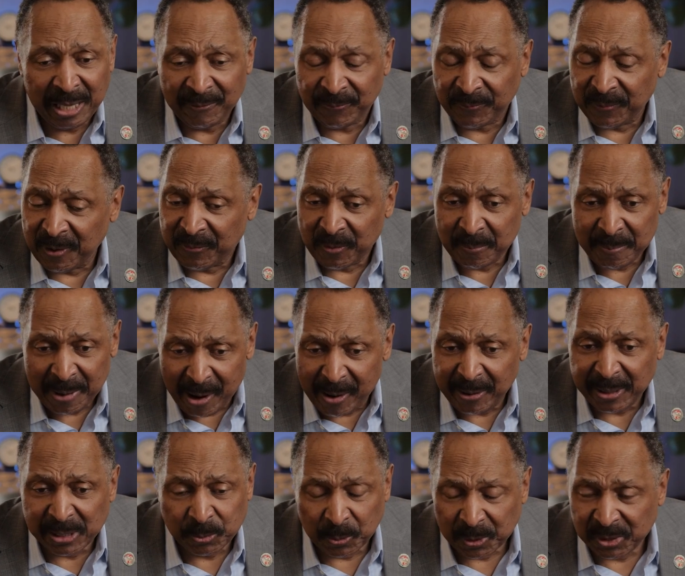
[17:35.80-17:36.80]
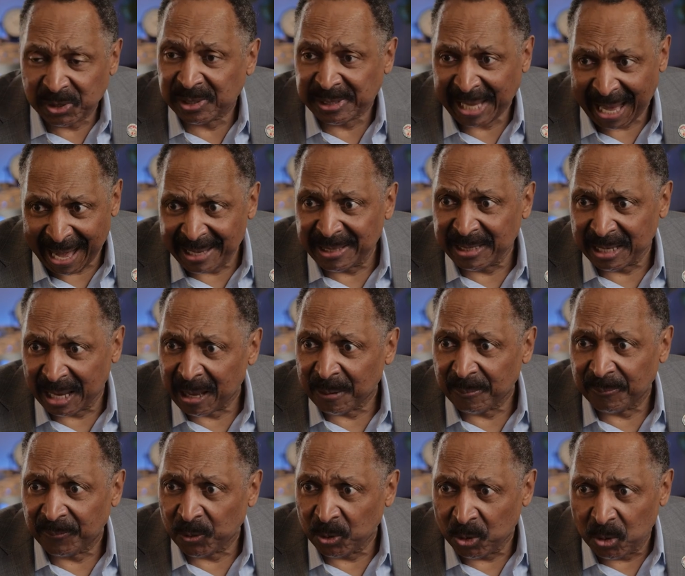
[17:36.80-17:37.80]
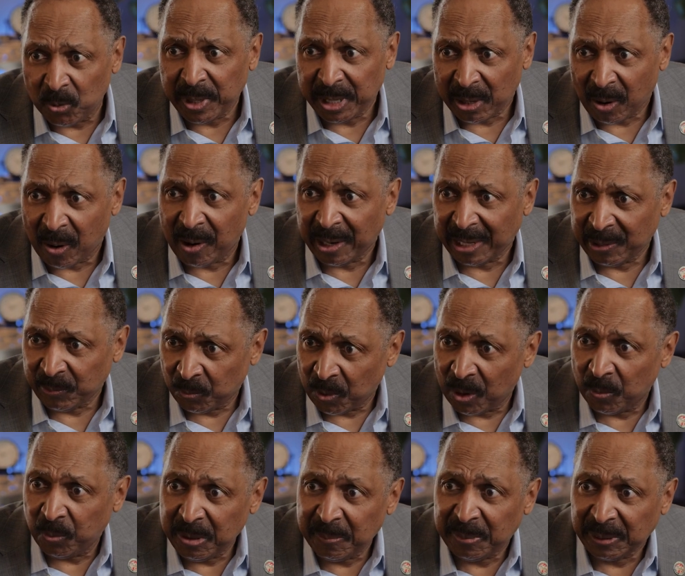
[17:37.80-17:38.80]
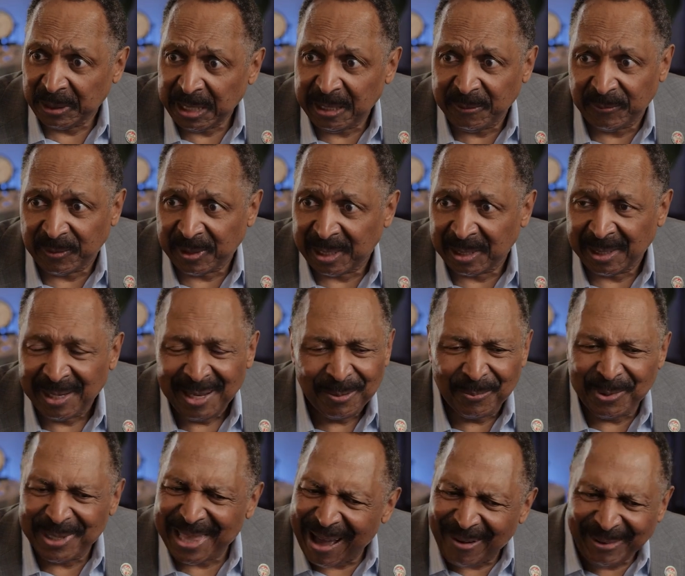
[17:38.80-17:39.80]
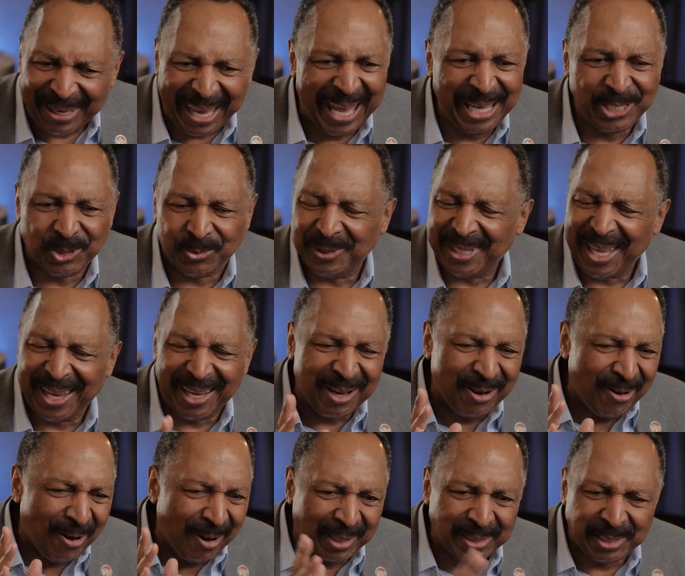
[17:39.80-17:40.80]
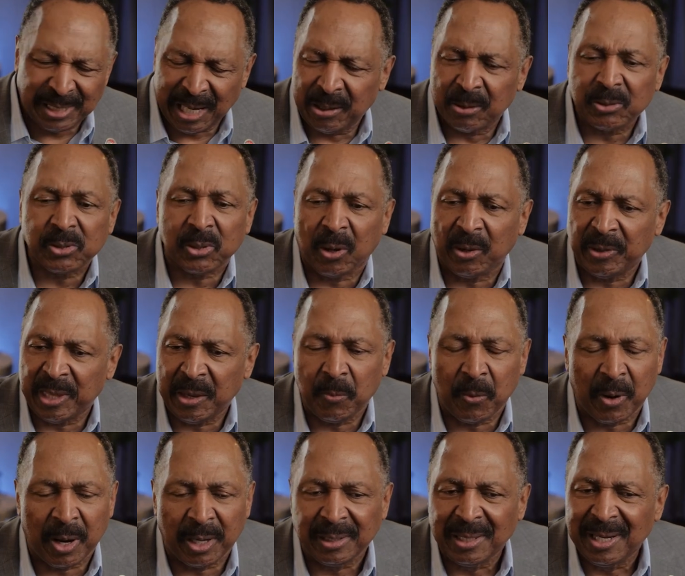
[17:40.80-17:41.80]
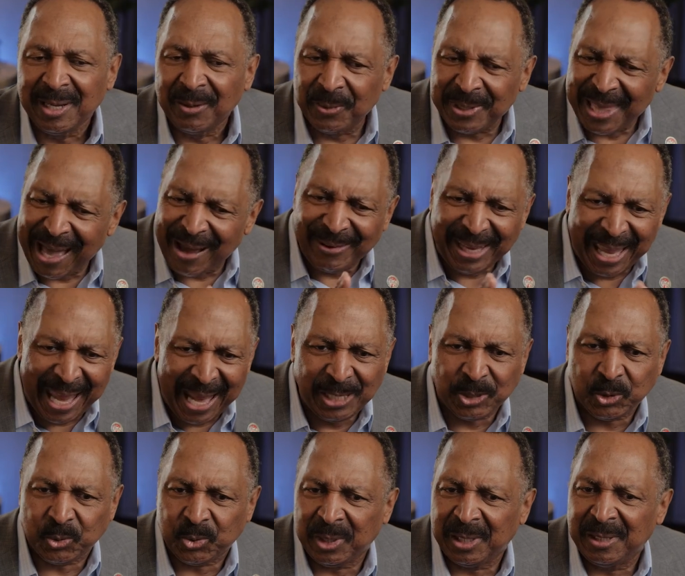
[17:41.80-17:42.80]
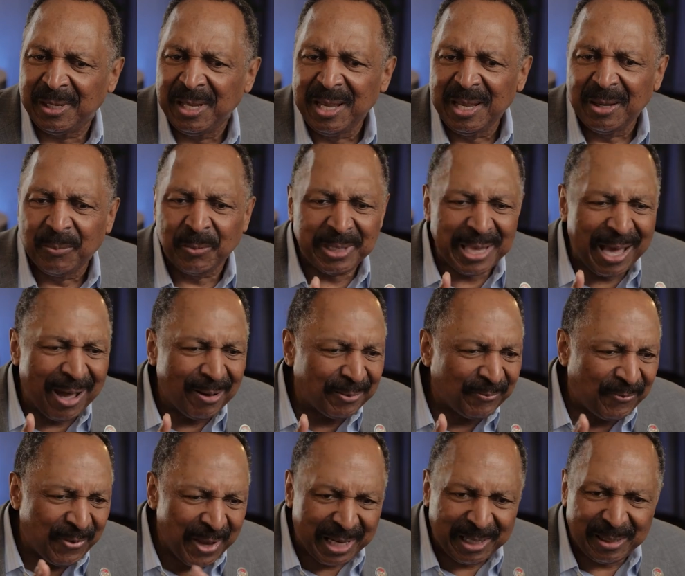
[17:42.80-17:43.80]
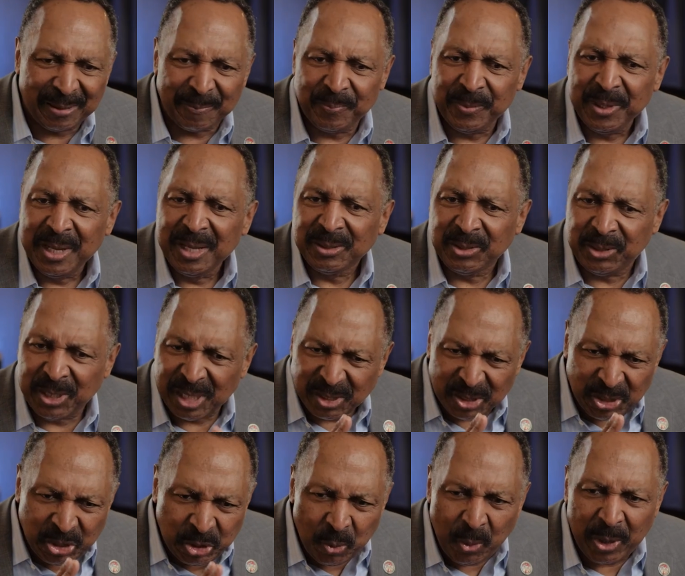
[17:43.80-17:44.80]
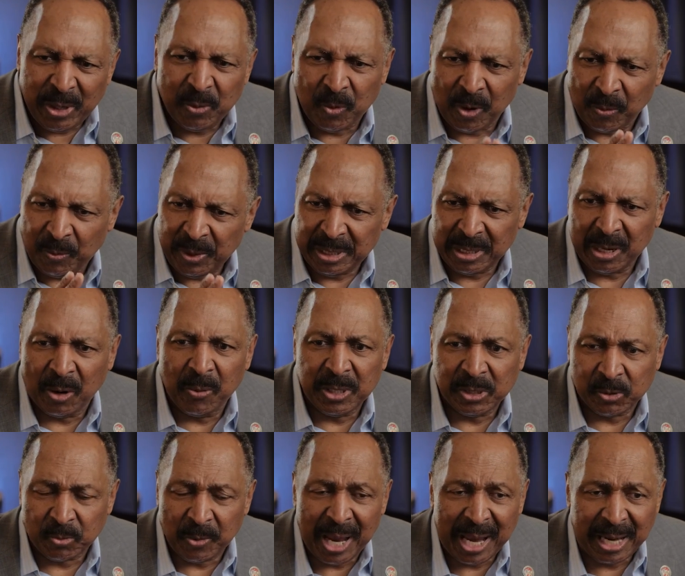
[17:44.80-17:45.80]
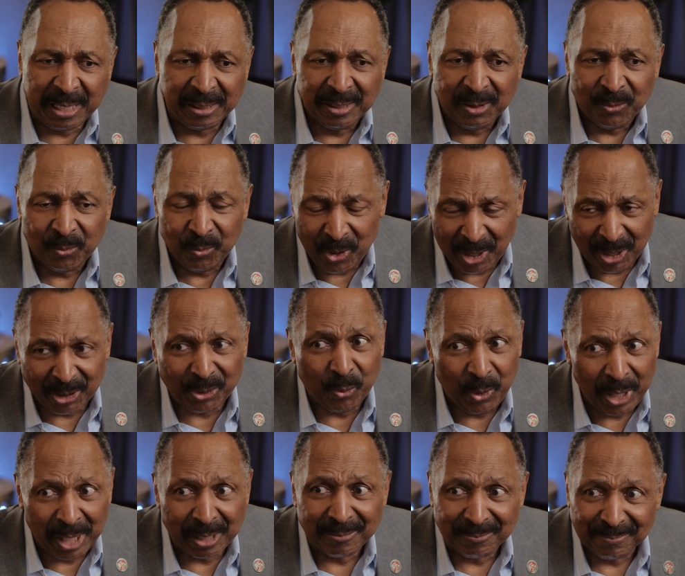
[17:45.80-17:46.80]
if Americans will stand up for who we are and what we believe in, without hatred, they can call us haters all they want, without hatred, without venom, just doing what we know is right, we're gonna win.